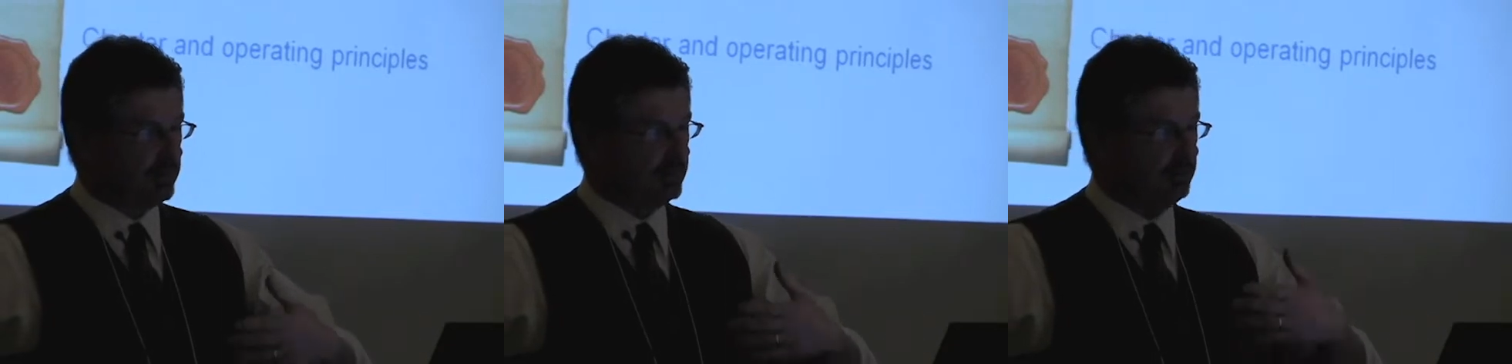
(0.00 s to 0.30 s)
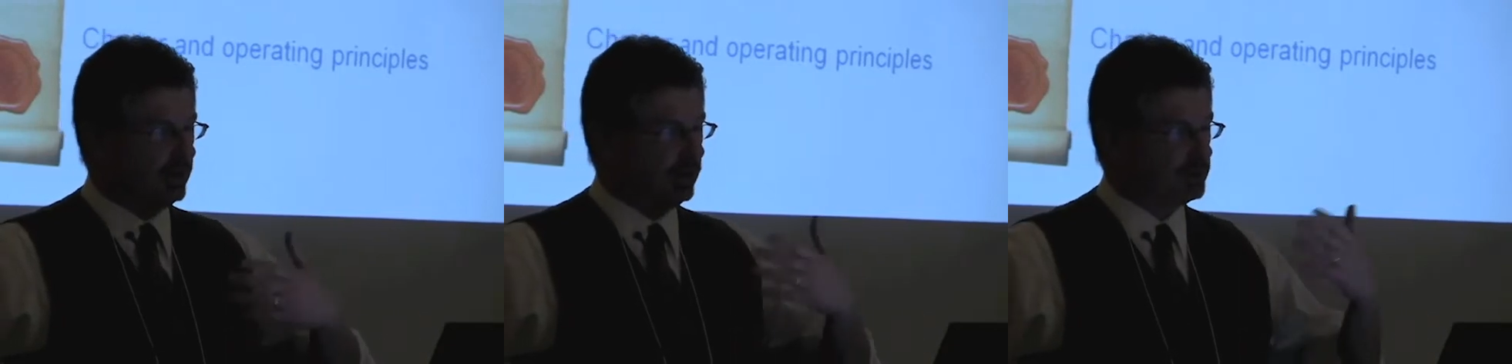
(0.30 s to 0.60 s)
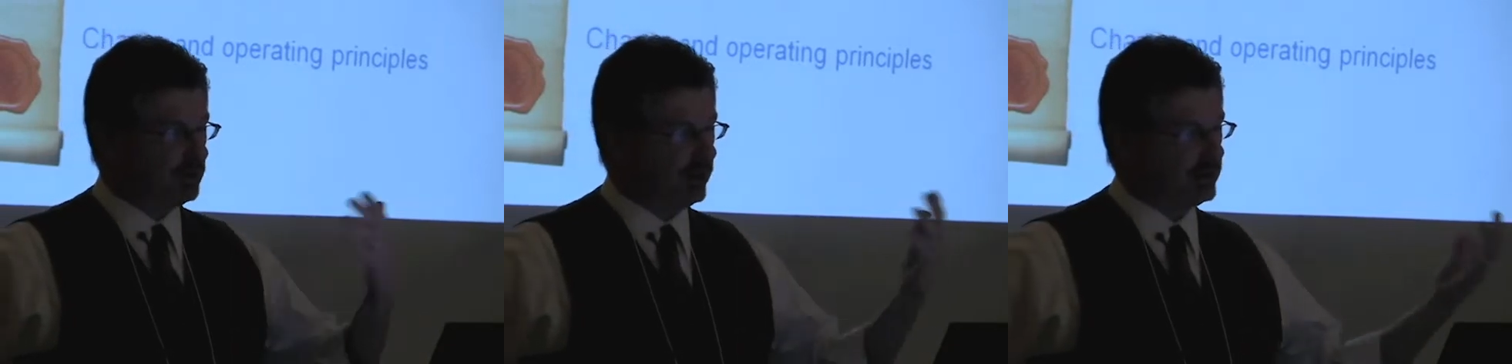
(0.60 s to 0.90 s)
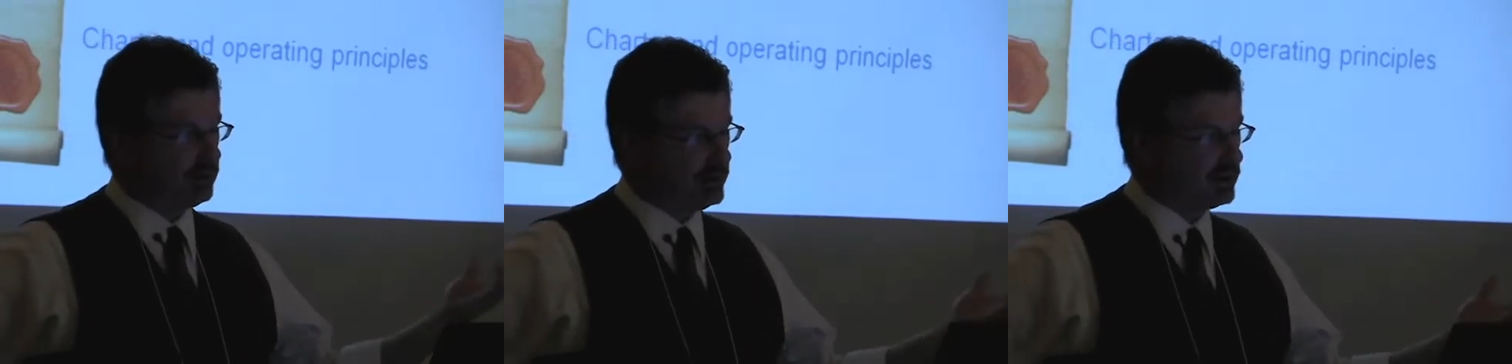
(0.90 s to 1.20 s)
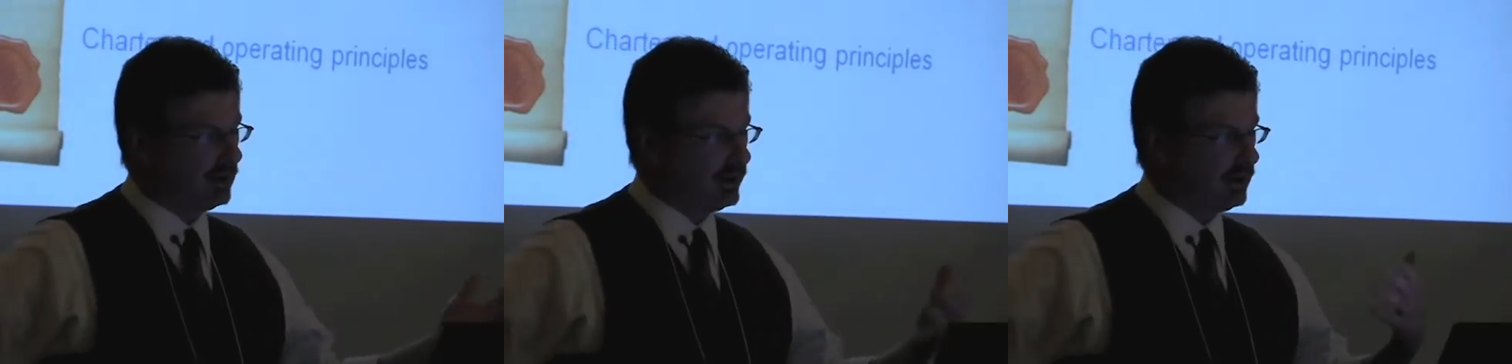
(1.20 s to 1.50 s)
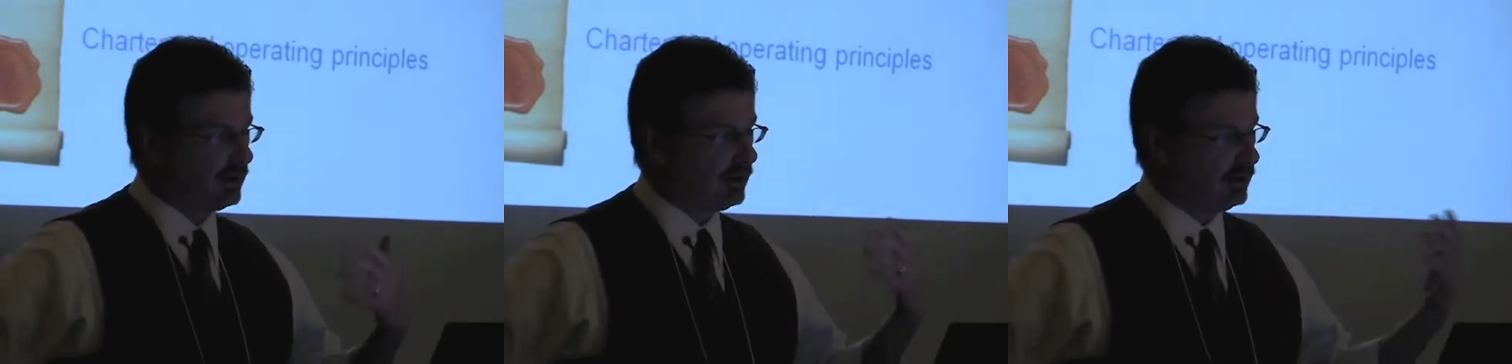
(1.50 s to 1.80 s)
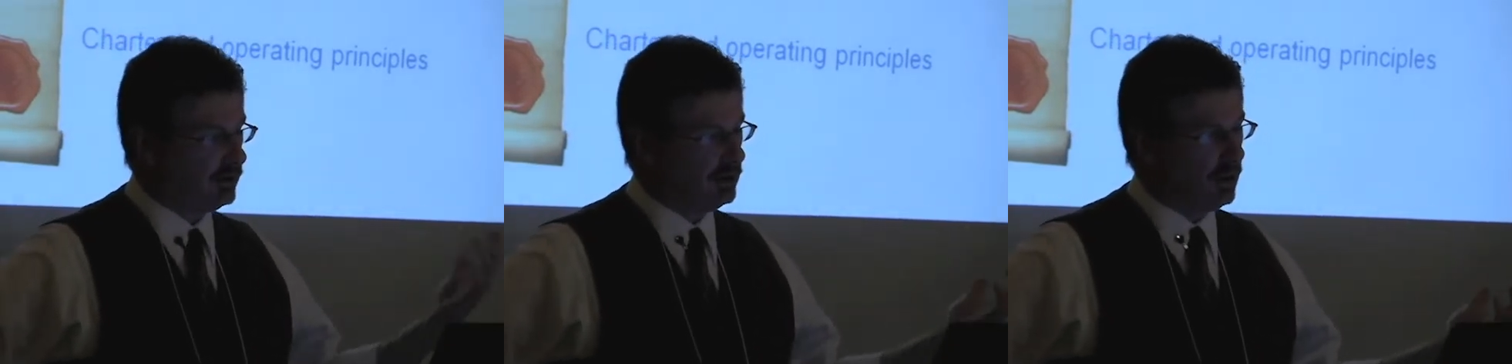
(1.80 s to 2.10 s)
but also, as we saw in our
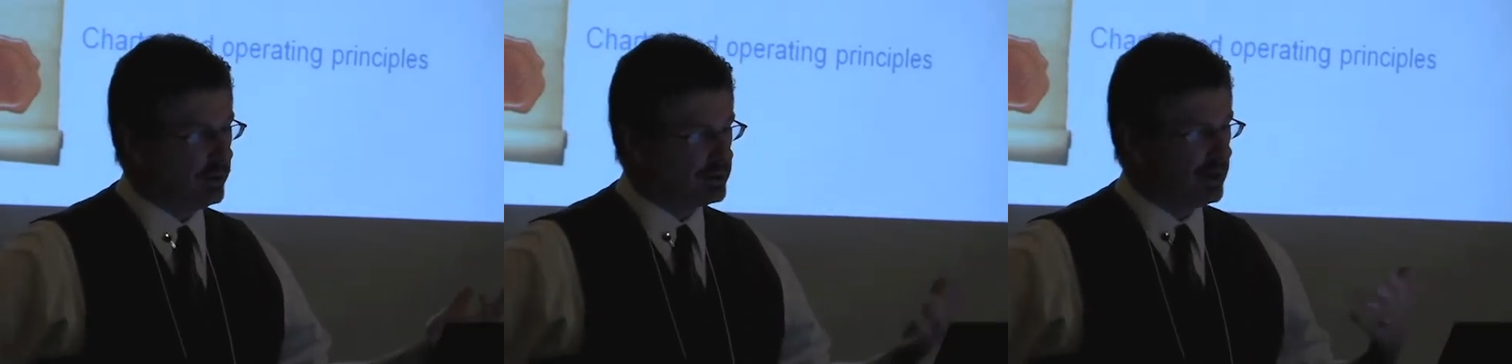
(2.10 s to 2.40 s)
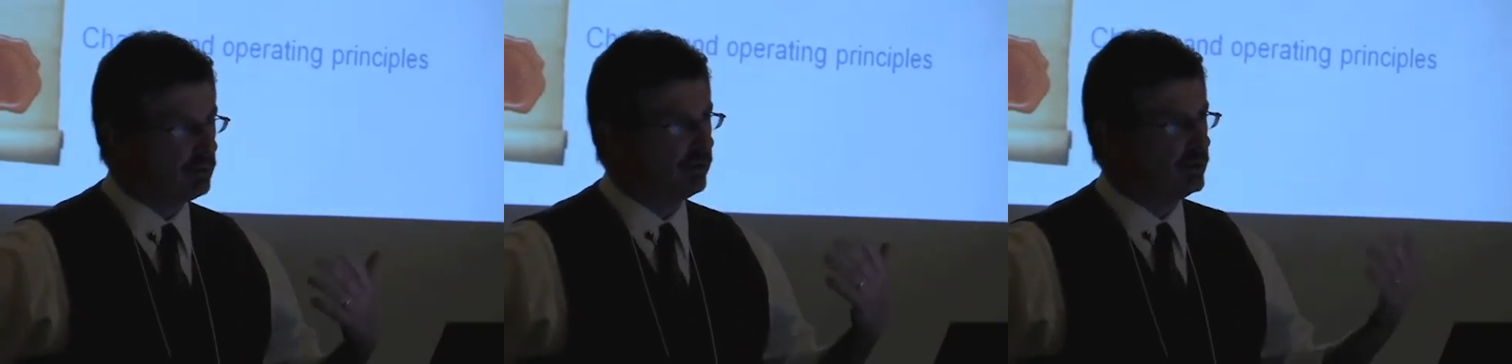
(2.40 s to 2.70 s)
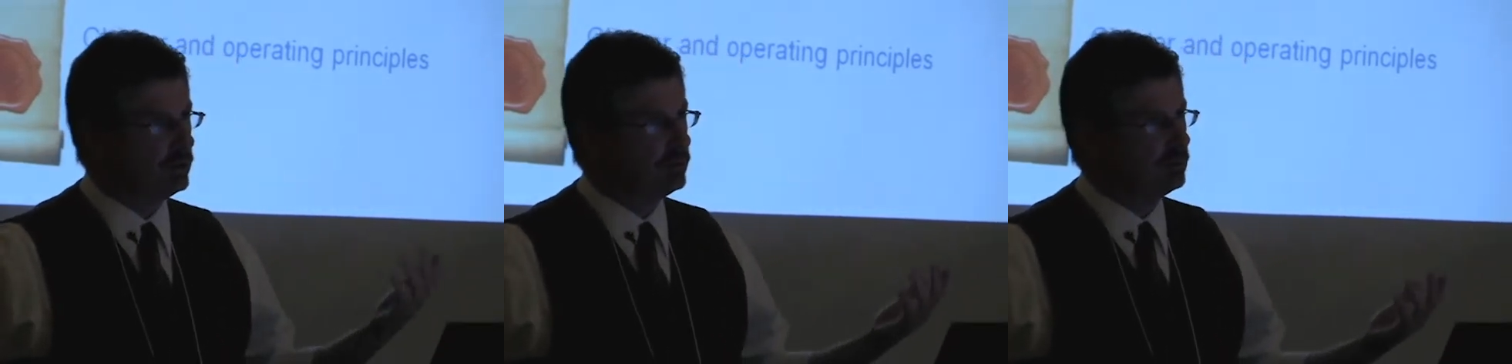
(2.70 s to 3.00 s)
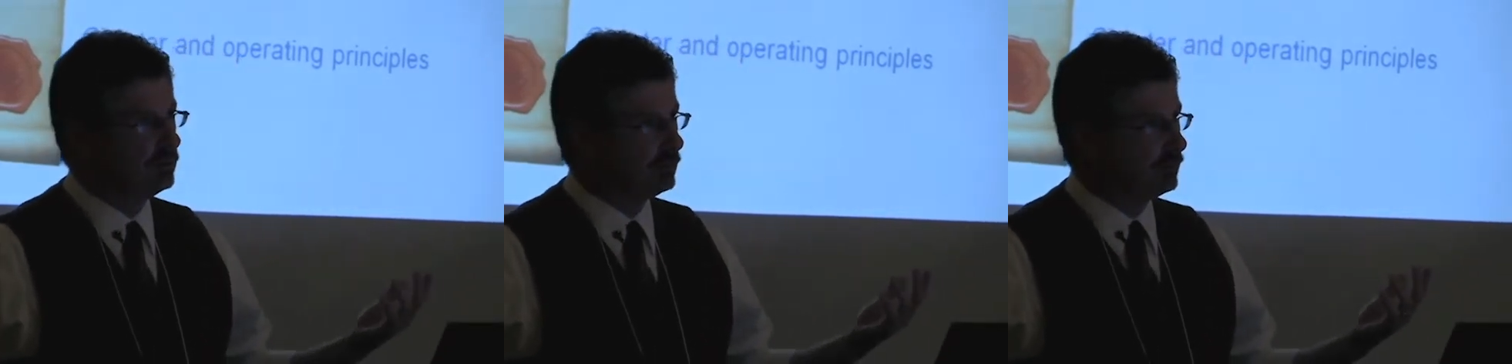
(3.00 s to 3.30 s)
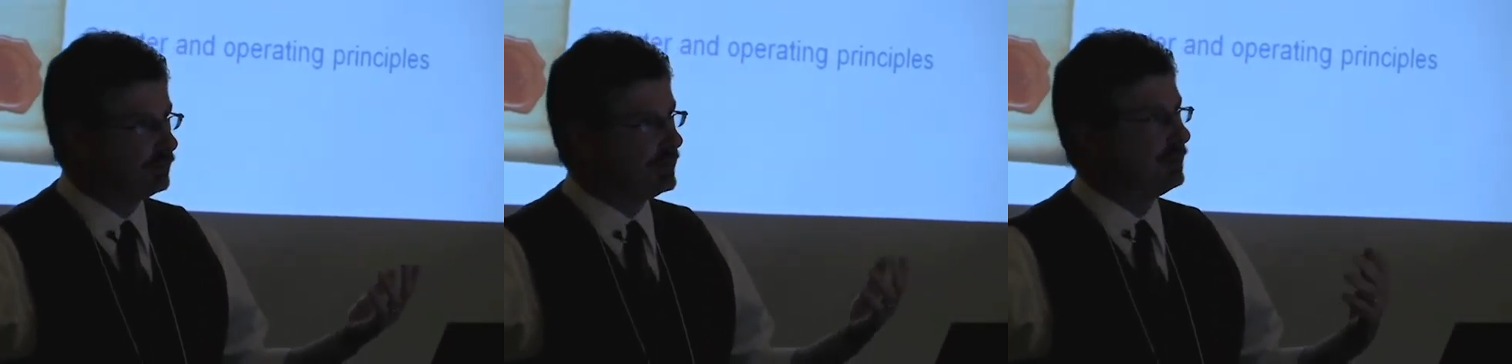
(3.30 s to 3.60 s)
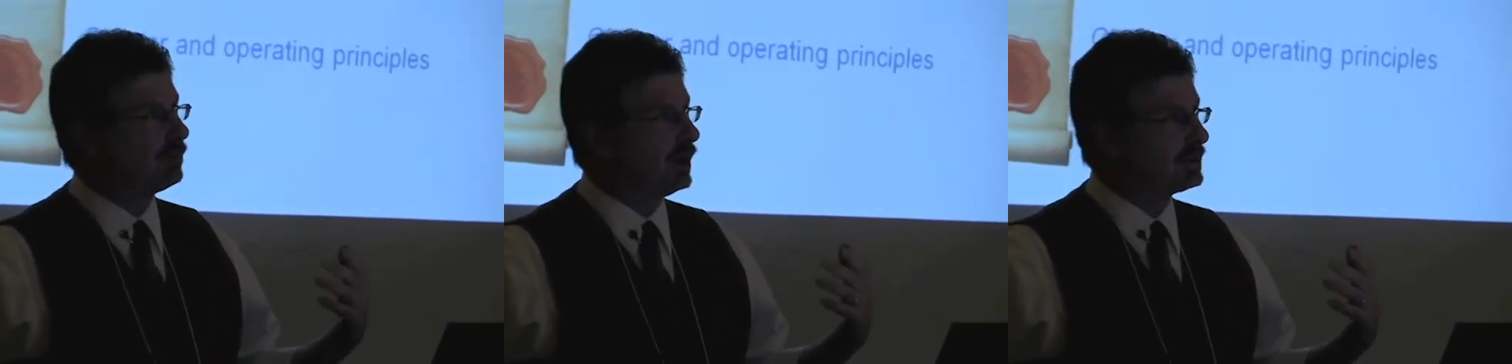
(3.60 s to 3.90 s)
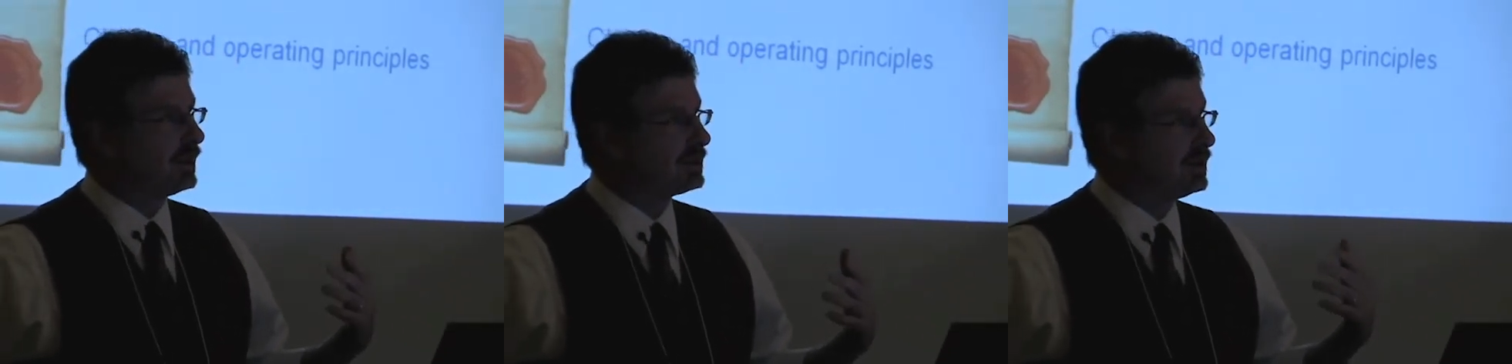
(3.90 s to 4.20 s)
NOAA site review team
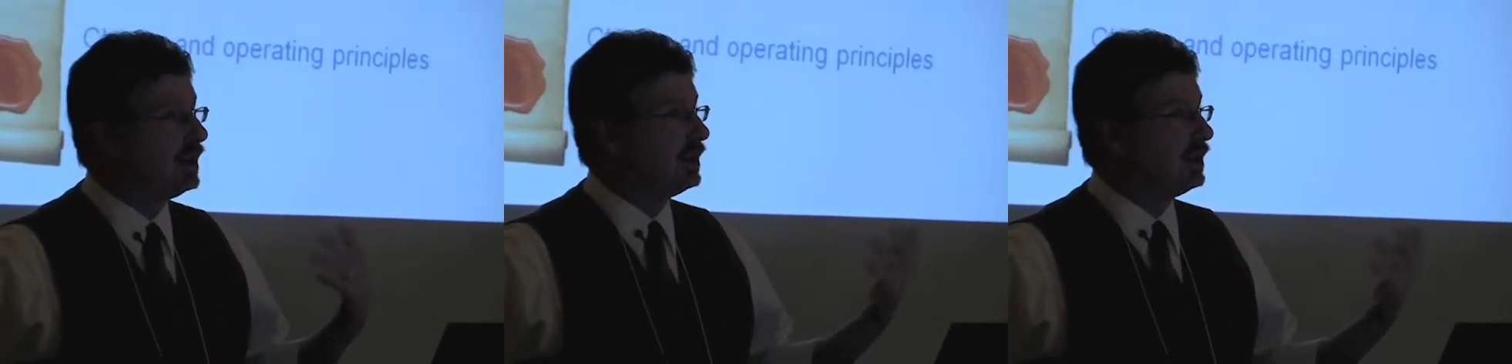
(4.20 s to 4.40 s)
process,